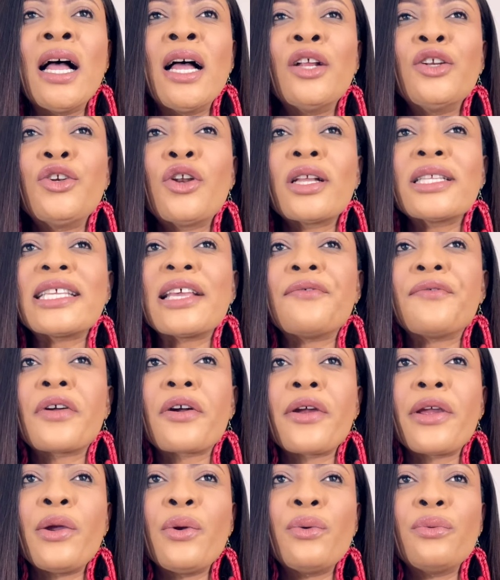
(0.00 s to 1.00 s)
not a
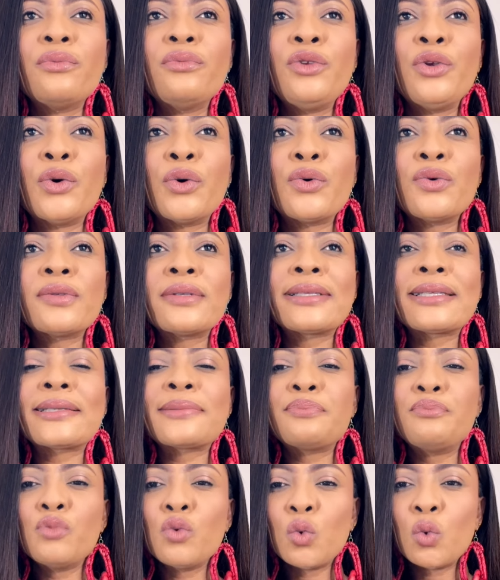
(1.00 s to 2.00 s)
very
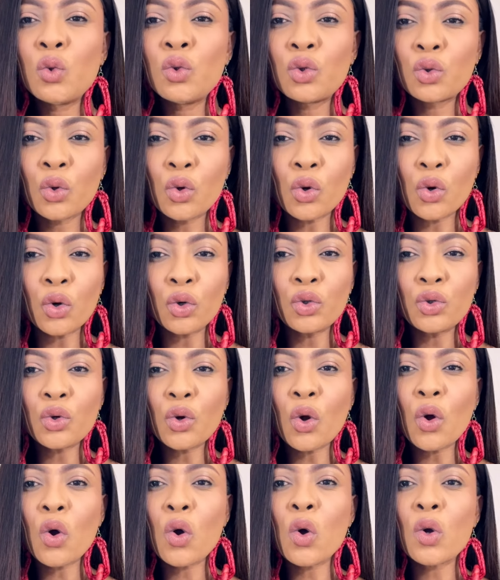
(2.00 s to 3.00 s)
smooth
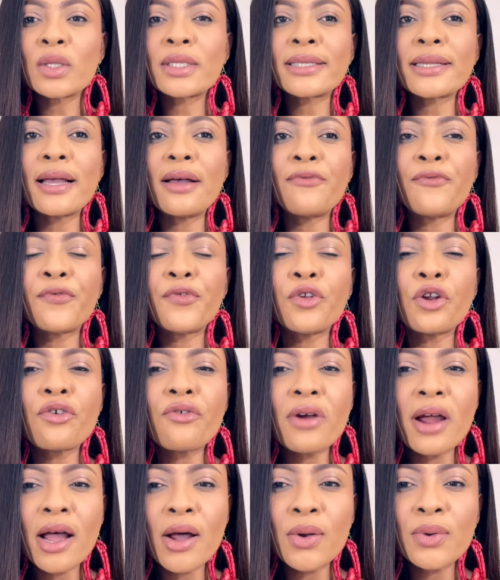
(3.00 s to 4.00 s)
coconut
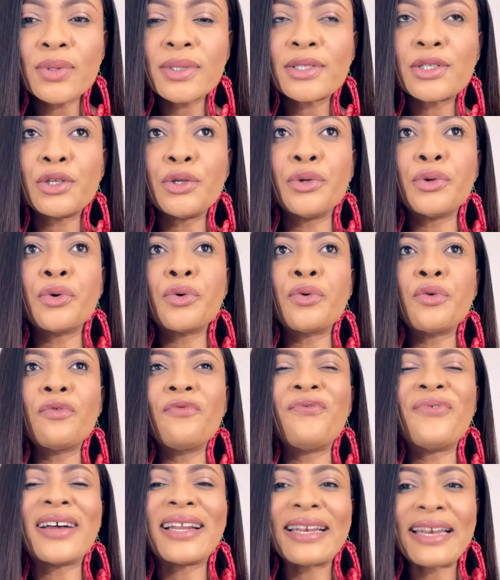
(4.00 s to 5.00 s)

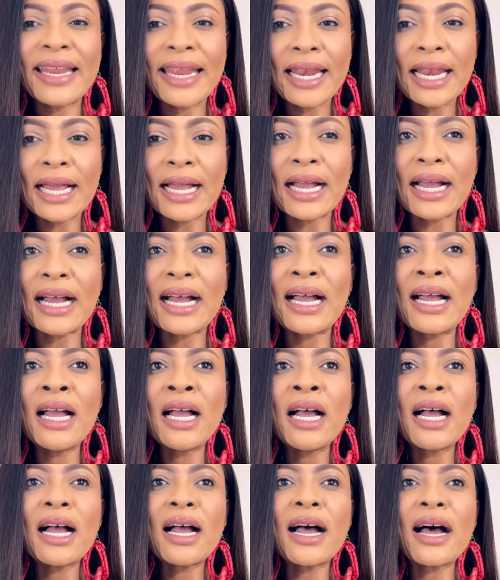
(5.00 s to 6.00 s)
florals, vanilla,
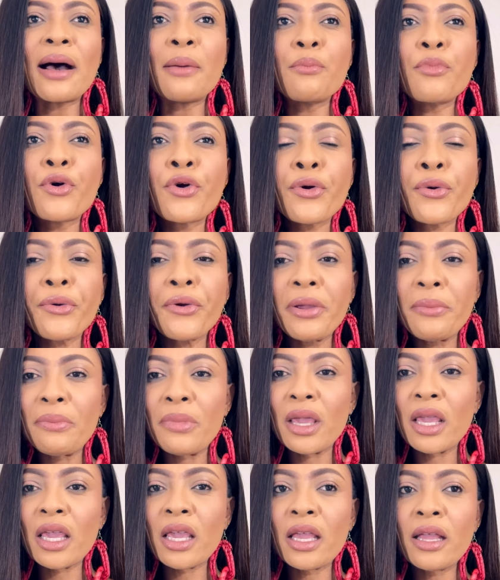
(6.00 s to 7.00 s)

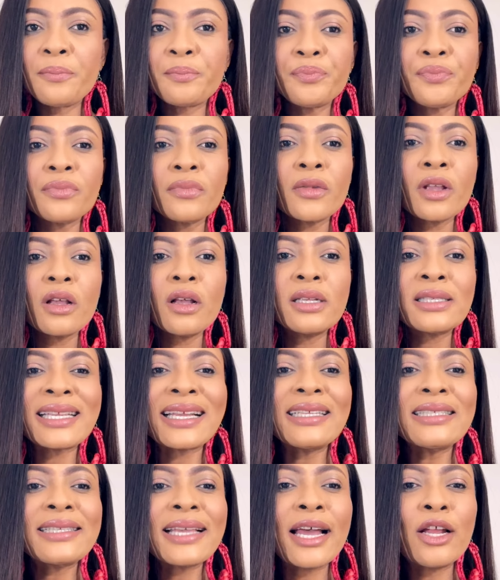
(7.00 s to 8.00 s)
creamy
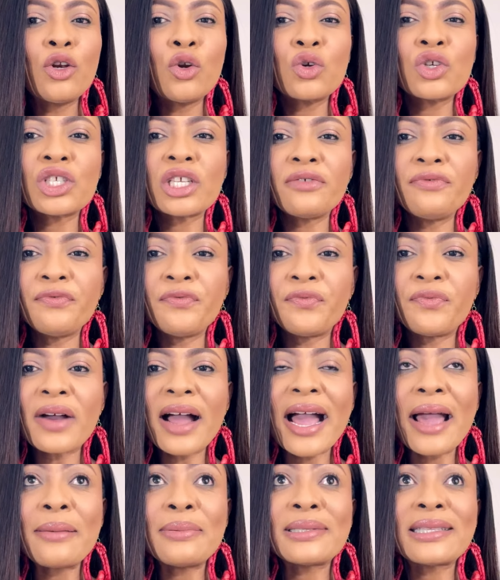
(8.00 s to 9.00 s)
suntan lotion
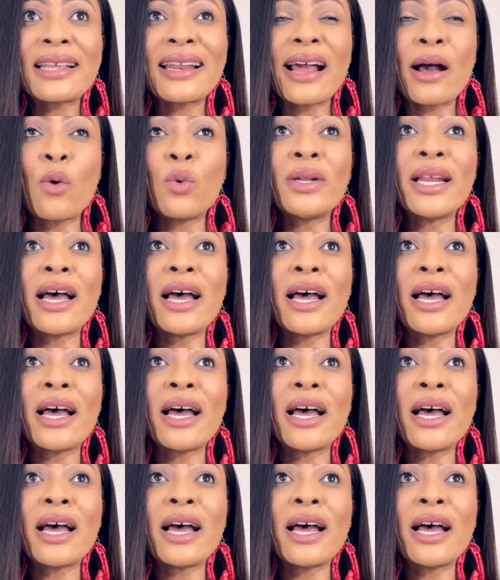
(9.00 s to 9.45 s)
vibes that I would